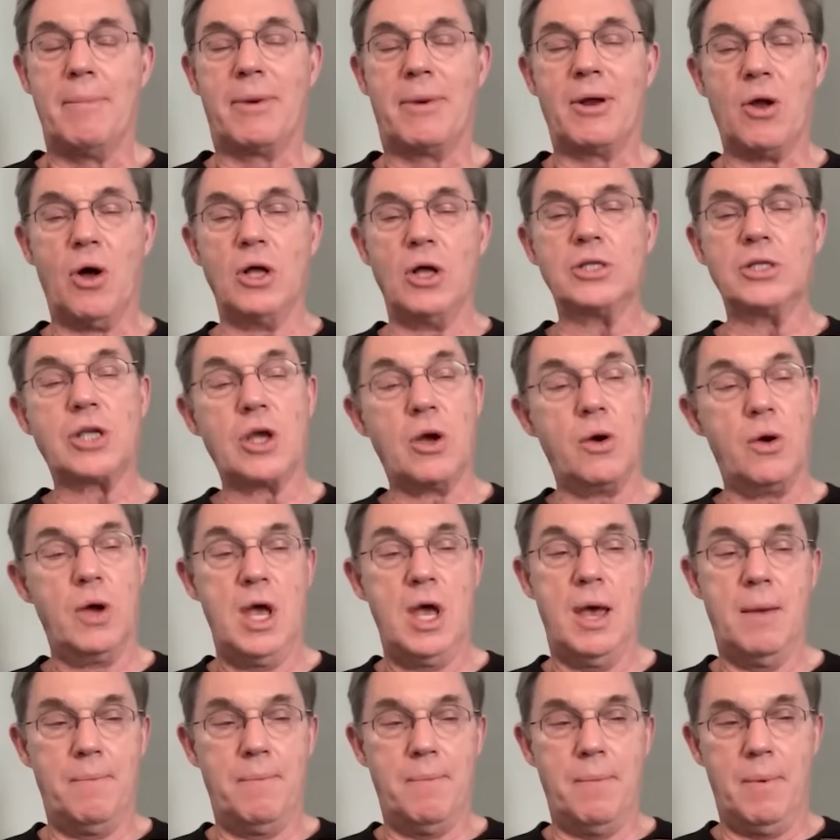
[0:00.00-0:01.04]
but also
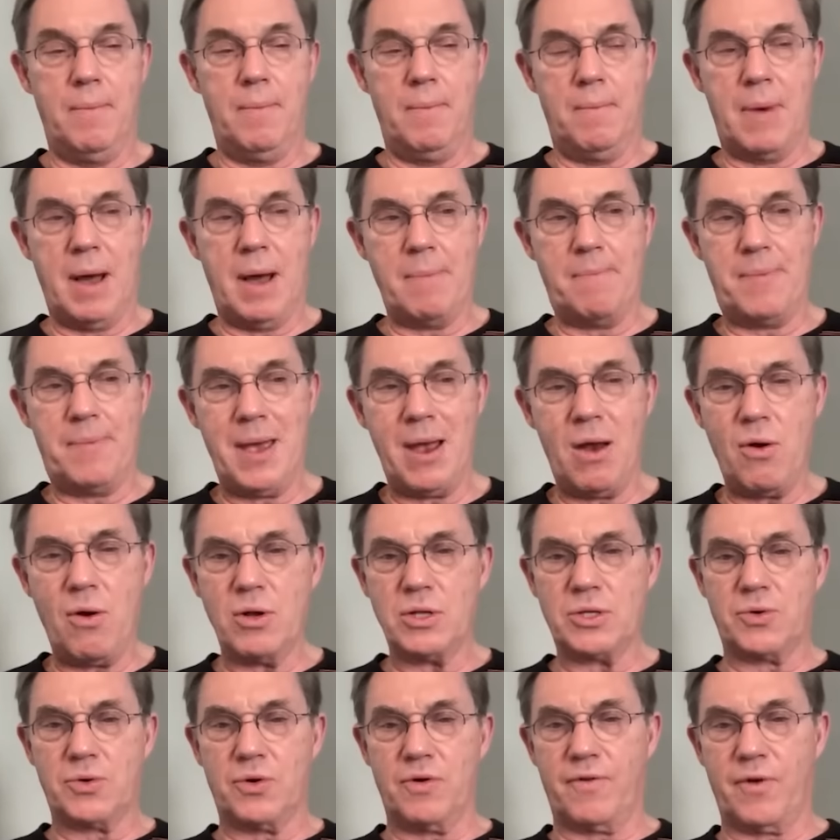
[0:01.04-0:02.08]
my
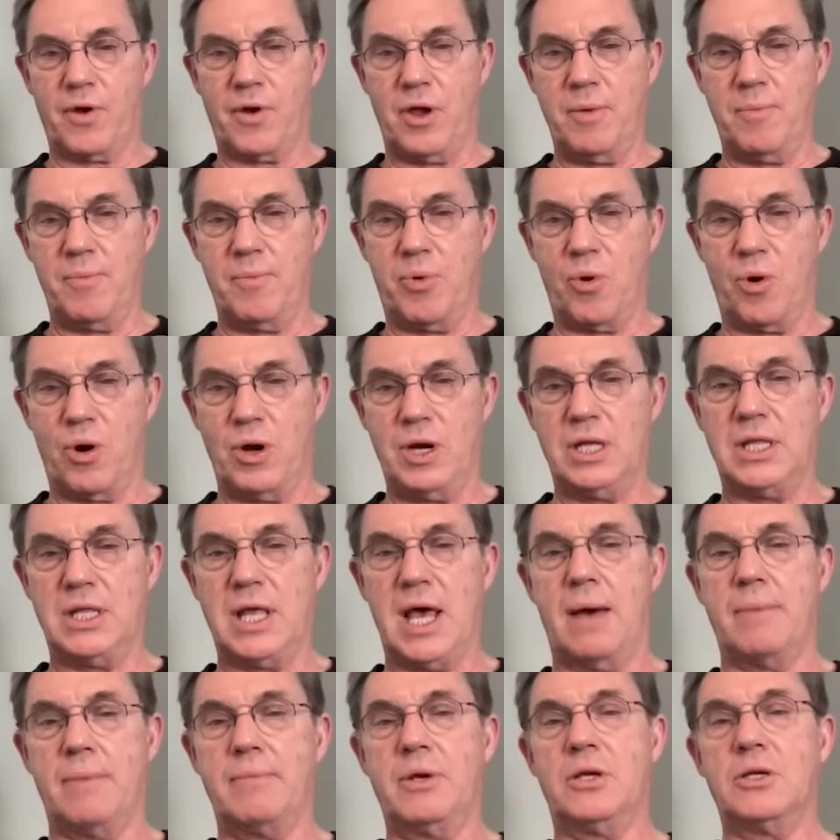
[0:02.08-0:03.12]
parents were very important in
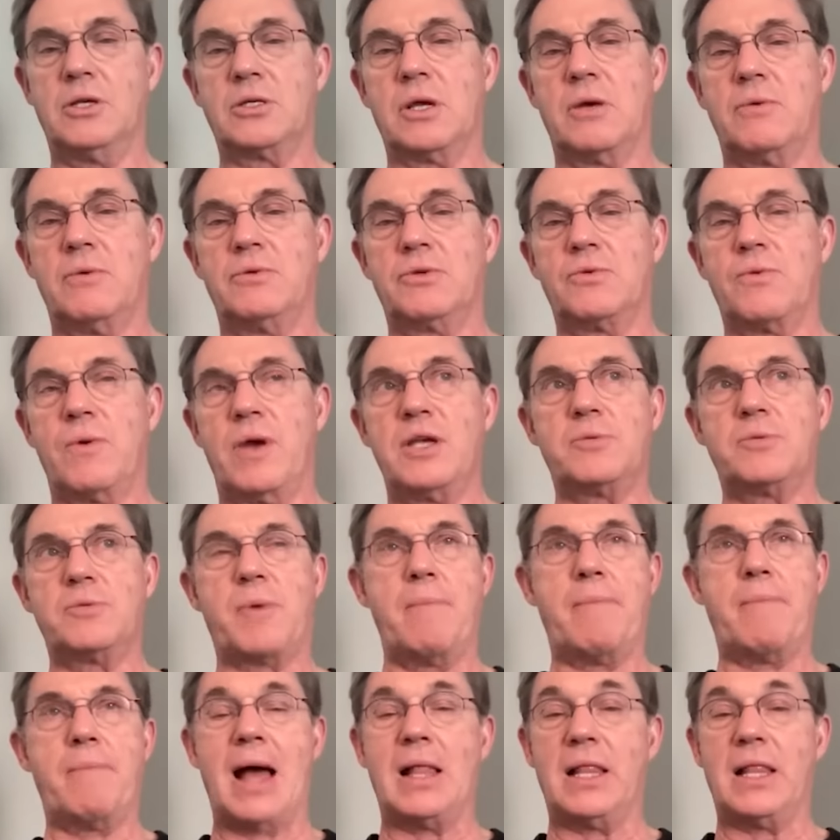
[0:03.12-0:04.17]
that because I was raised
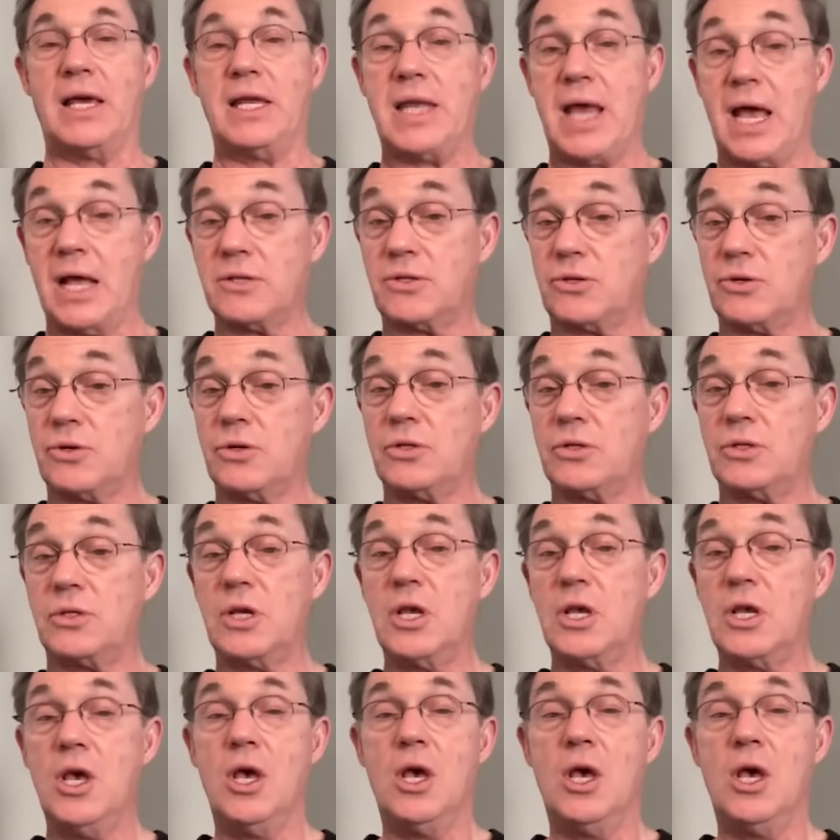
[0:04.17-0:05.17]
by ballet dancers.